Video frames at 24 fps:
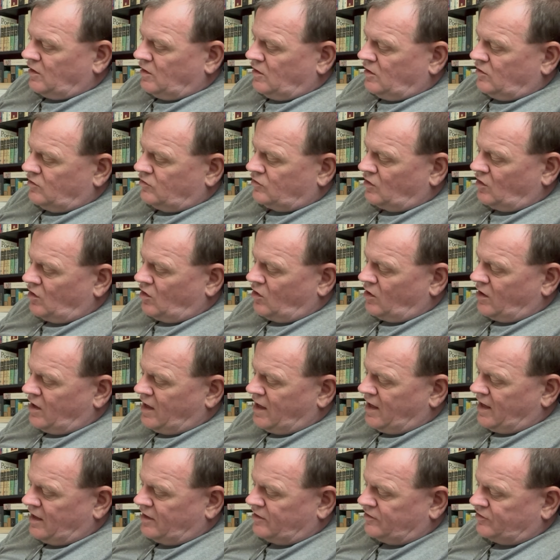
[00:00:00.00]
So it
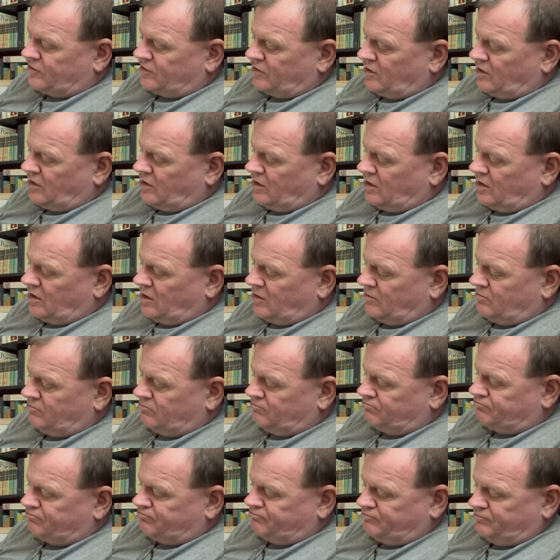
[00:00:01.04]
has
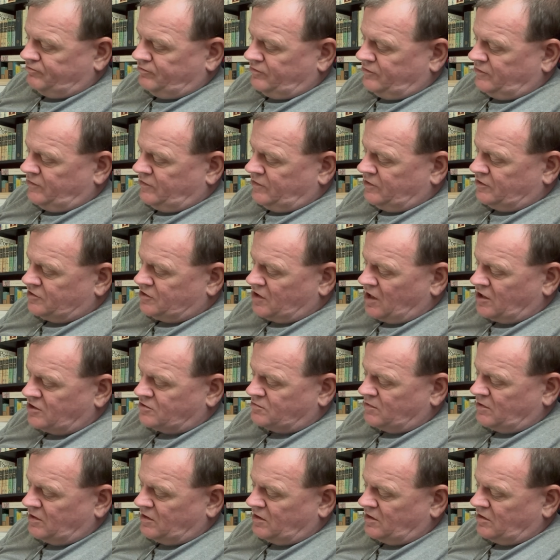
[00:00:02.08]
The
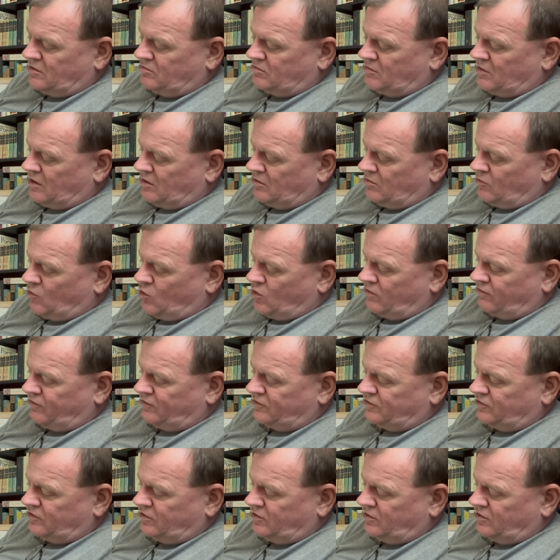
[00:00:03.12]
Judgment,
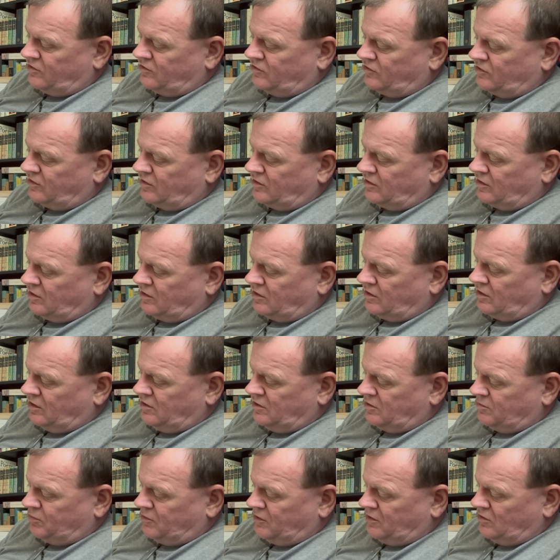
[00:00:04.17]
Metamorphosis, In
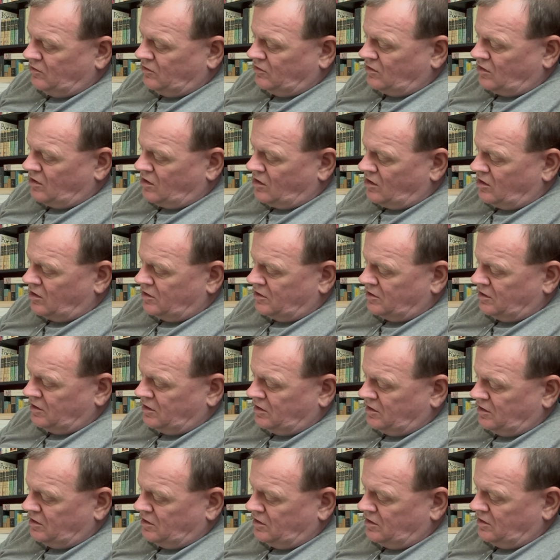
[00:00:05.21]
the Penal
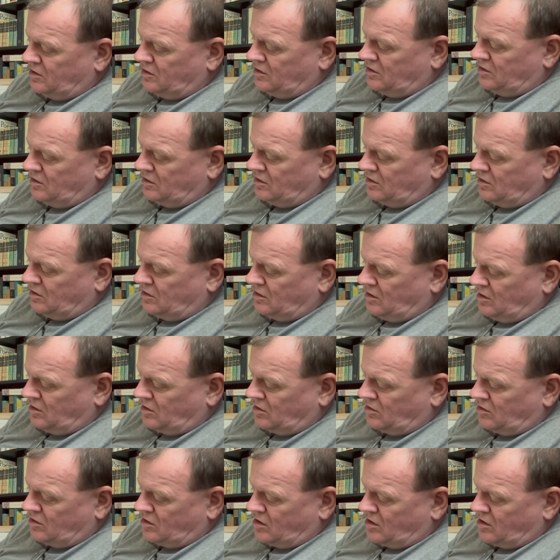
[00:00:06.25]
Colony,
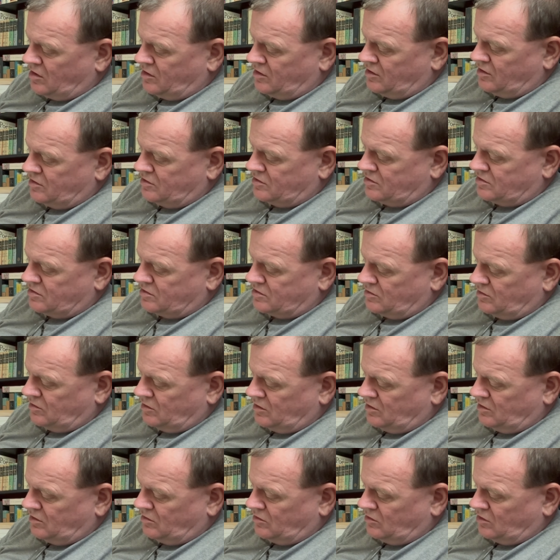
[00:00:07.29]
Hunger Artist, a
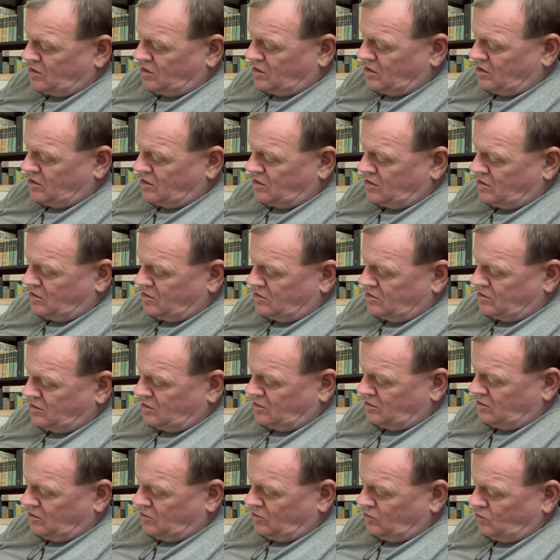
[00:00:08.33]
little
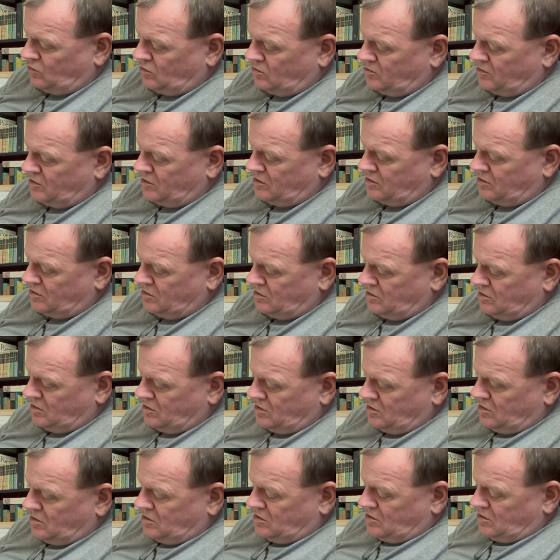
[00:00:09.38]
Woman,
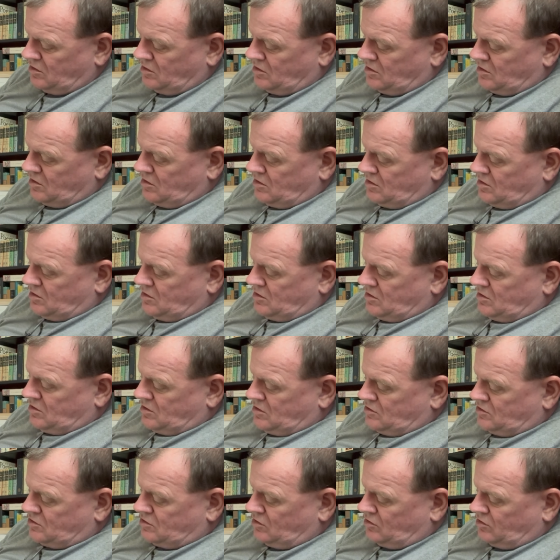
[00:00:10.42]

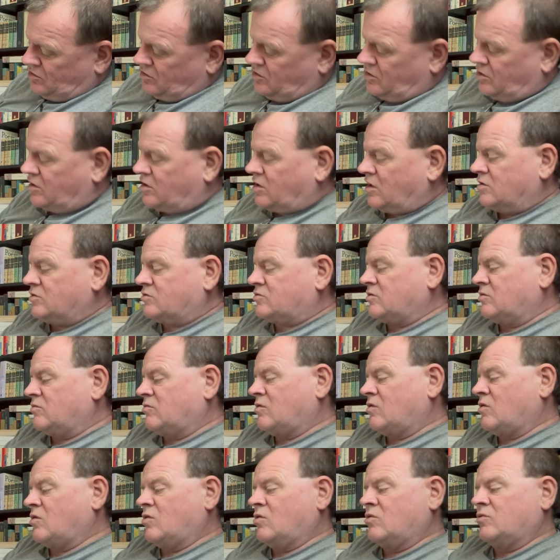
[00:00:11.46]
Children on a Country
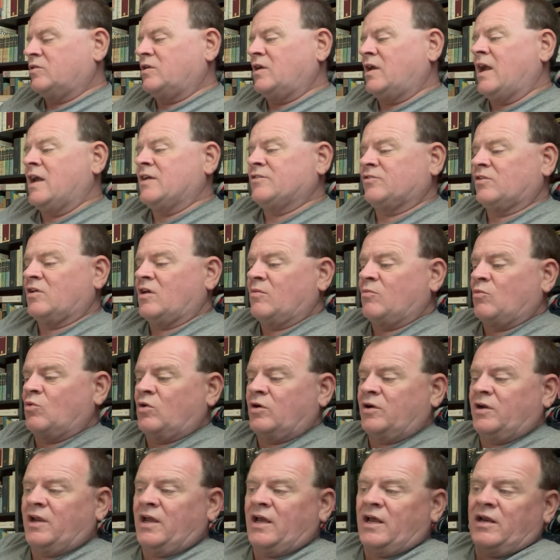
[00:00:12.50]
Road. It has a lot
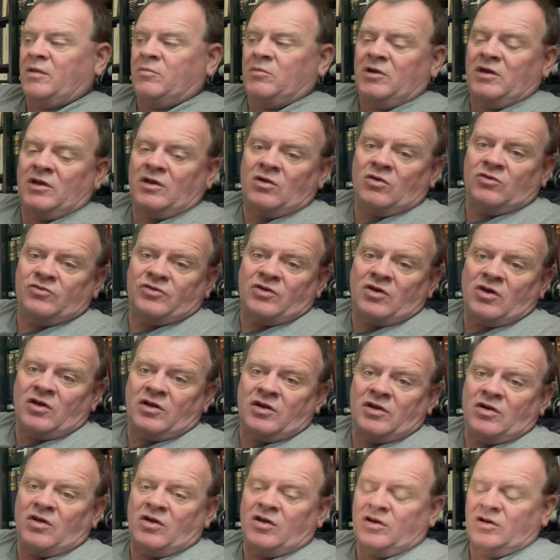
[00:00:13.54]
more than that. I mean, it goes on
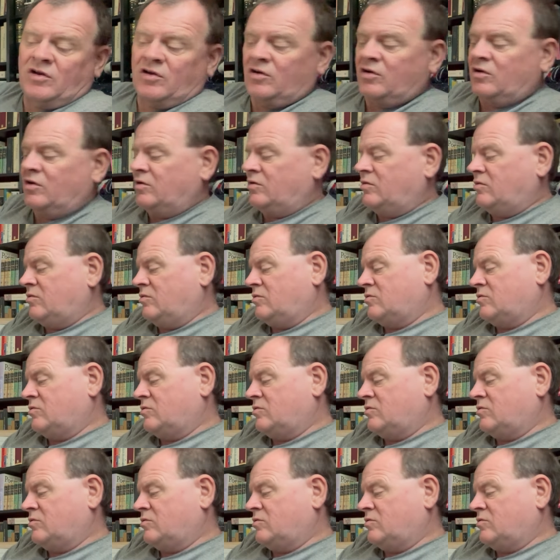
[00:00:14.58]
and on and on.